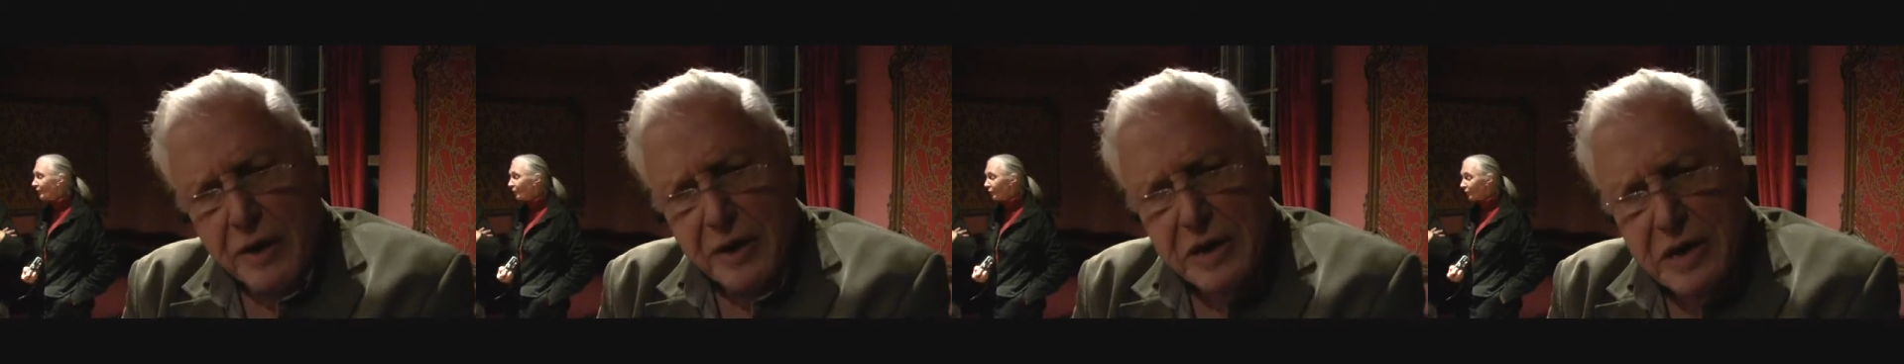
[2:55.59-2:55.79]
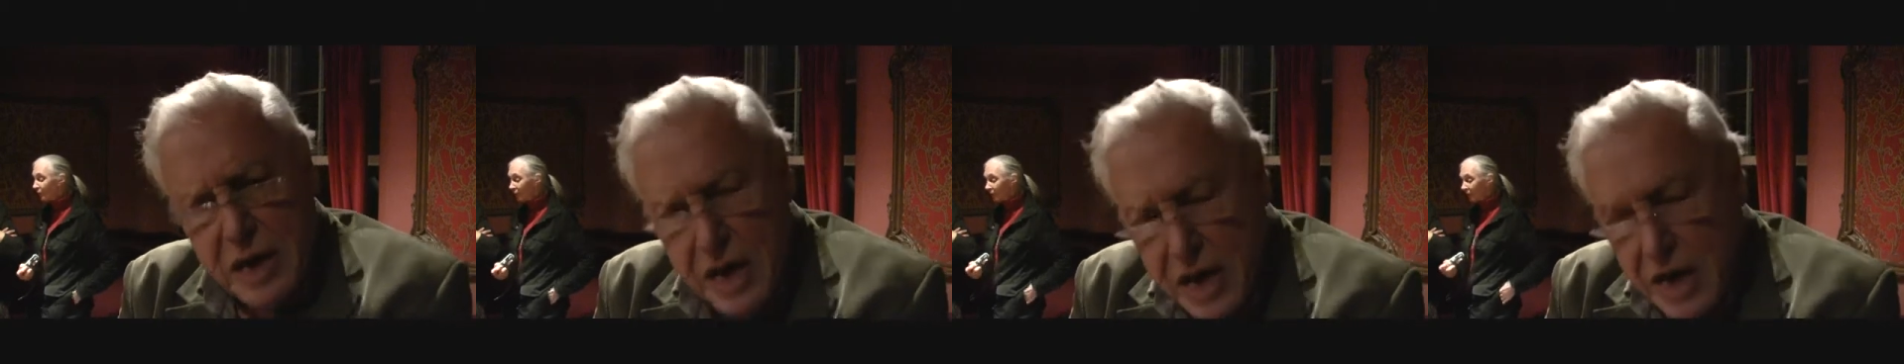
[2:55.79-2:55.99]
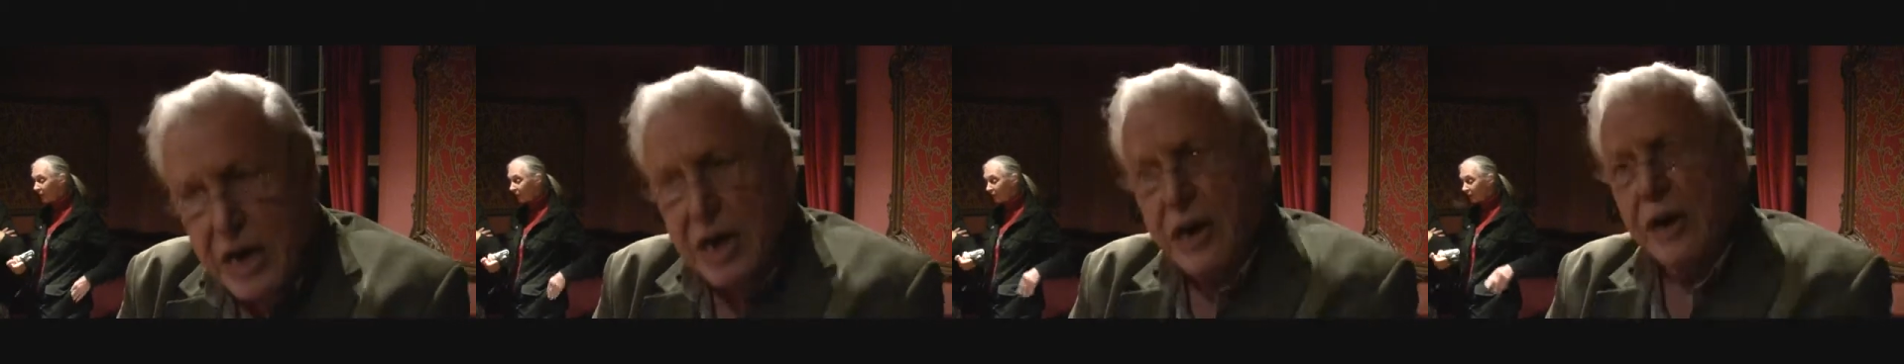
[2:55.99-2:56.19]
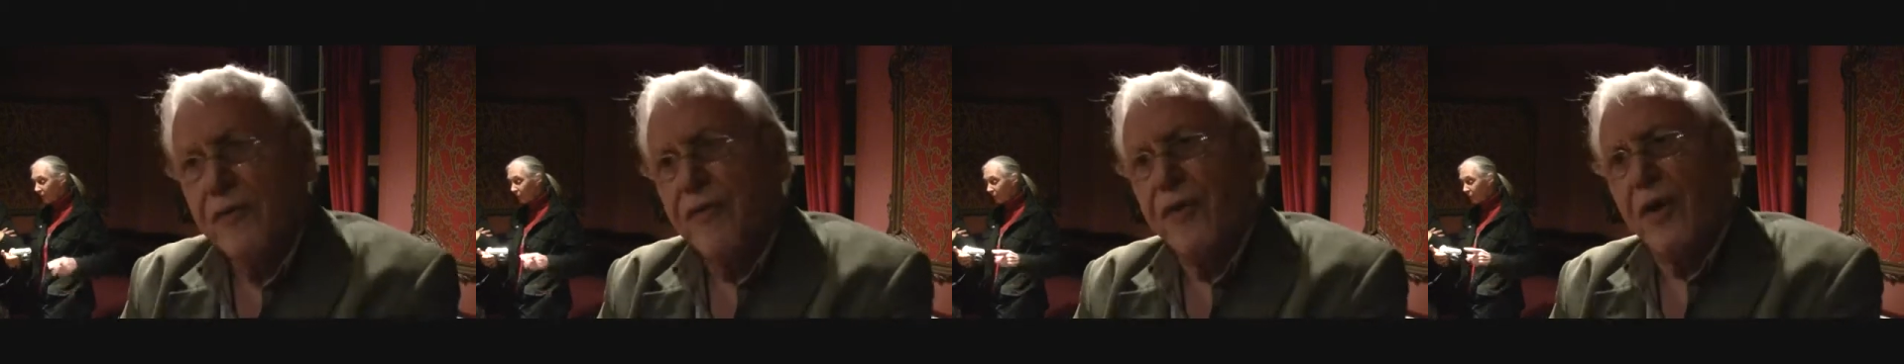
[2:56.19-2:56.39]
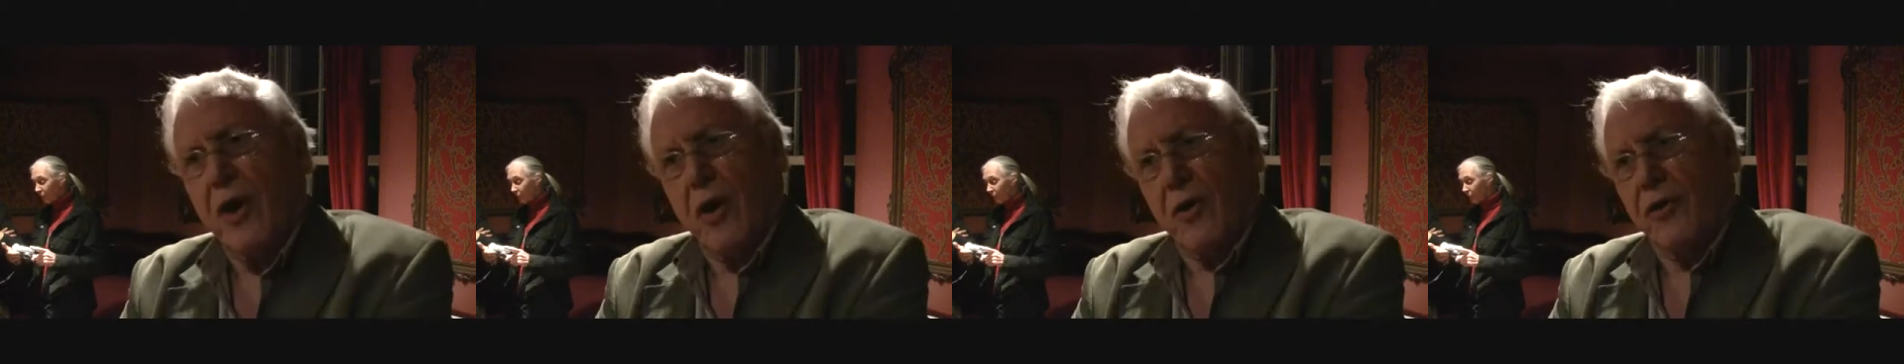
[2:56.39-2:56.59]
need
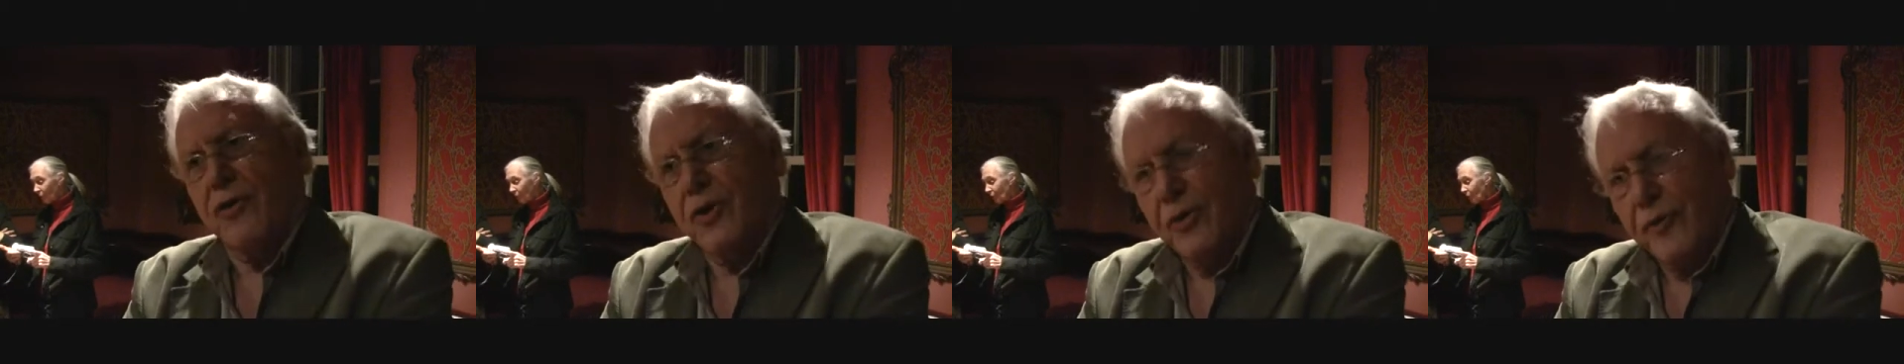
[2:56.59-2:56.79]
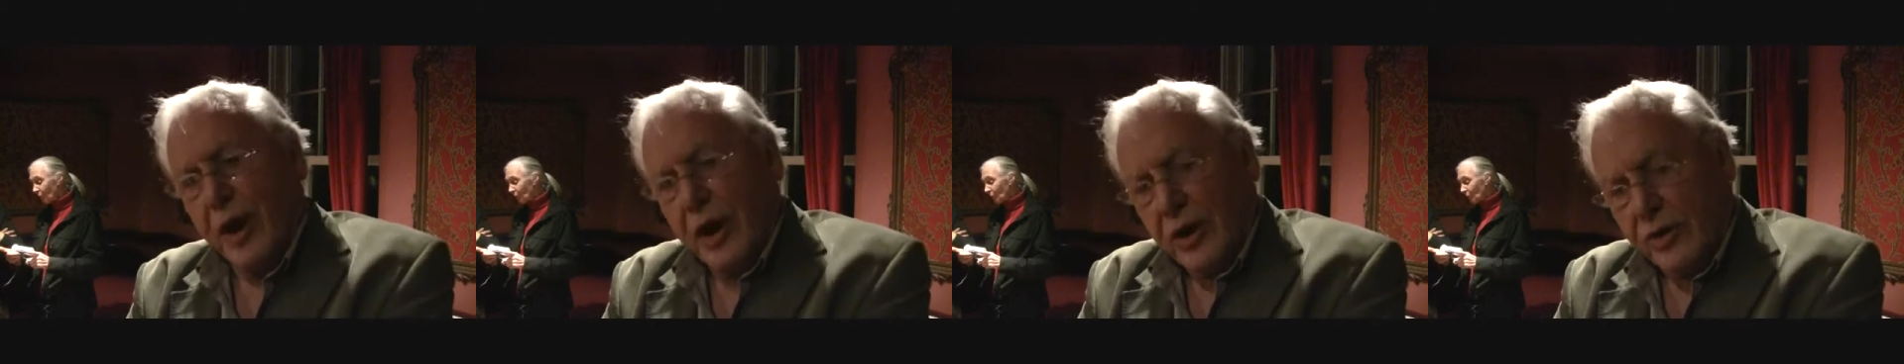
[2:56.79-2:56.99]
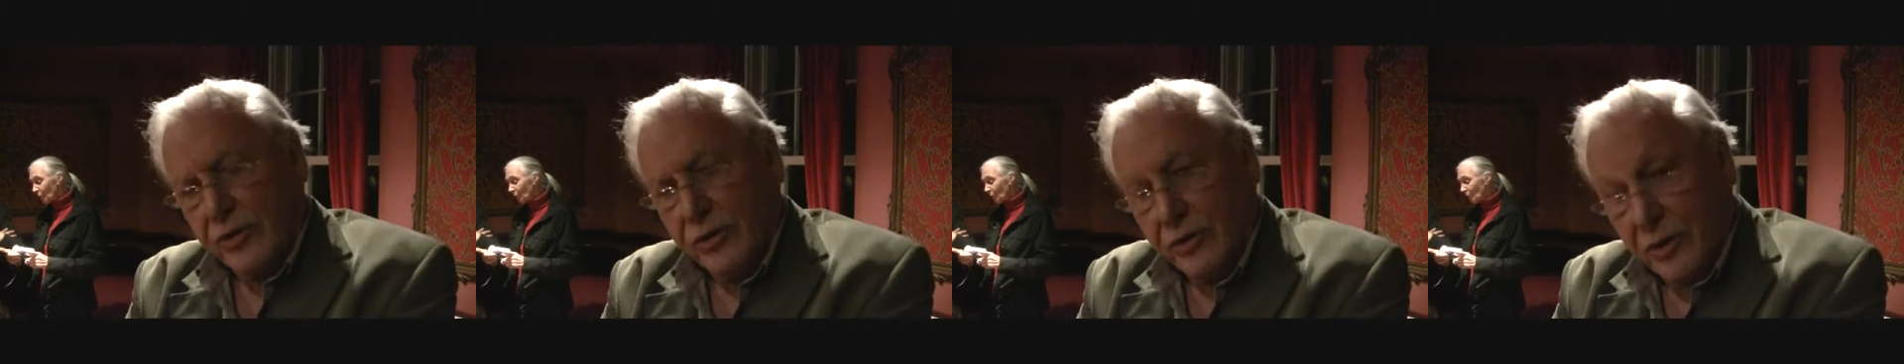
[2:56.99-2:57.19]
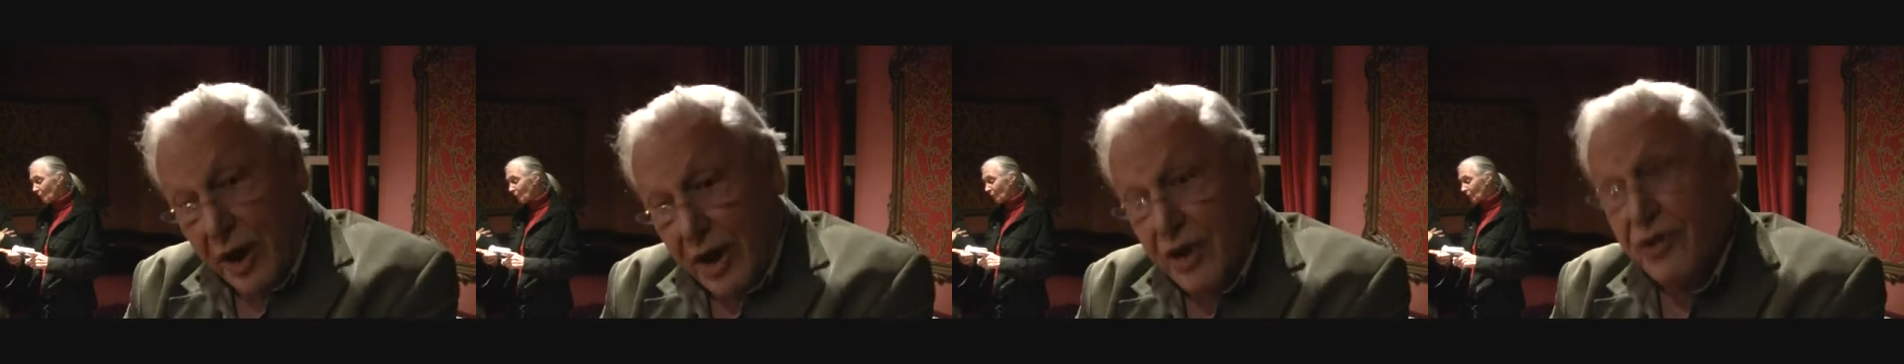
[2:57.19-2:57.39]
for conservation